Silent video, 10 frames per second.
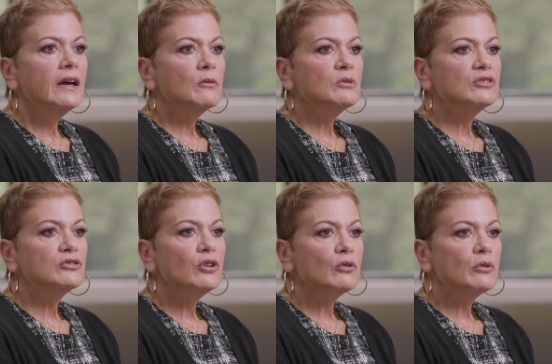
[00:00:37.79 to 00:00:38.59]
It was a
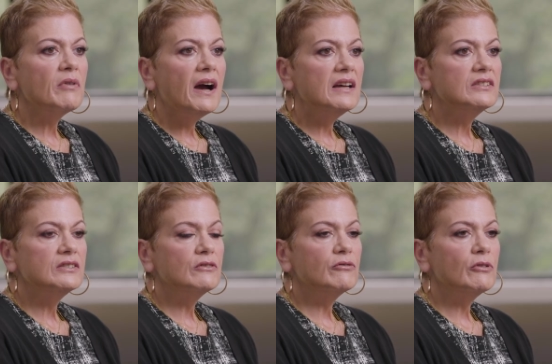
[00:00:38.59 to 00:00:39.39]
total
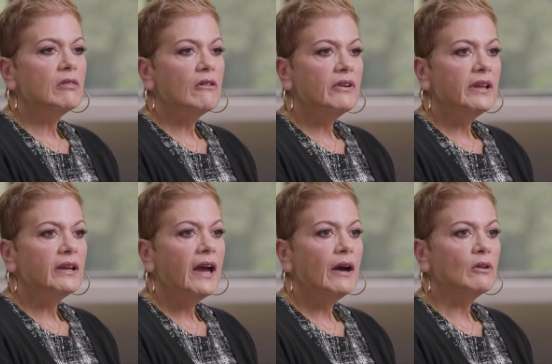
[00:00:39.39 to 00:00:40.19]
process of relearning
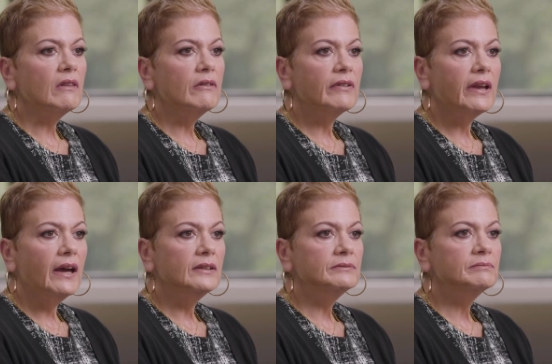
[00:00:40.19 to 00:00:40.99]
how to live
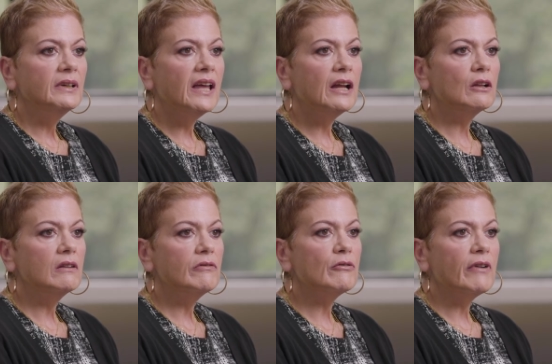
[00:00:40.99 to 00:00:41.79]
again and how to
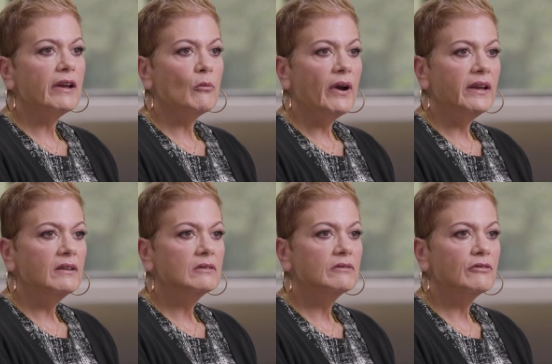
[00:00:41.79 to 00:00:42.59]
live the right
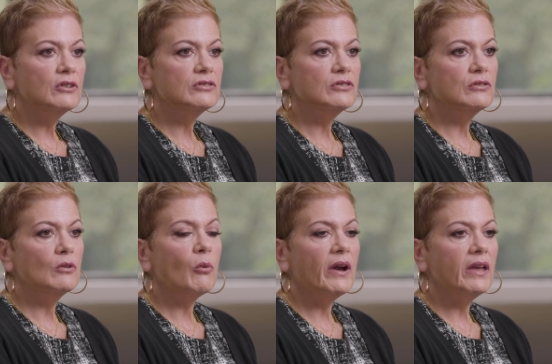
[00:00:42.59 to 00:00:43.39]
way versus the
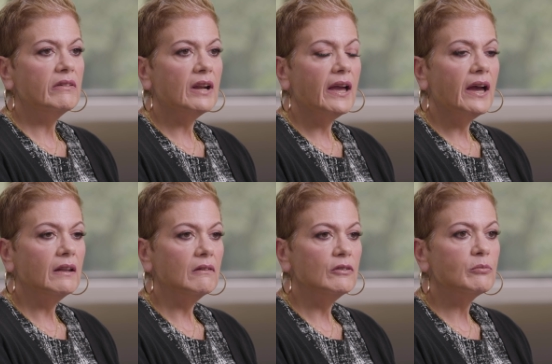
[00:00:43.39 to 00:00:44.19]
way that I
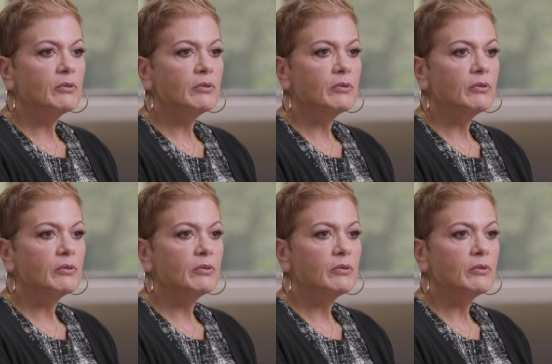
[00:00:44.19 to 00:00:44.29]
had lived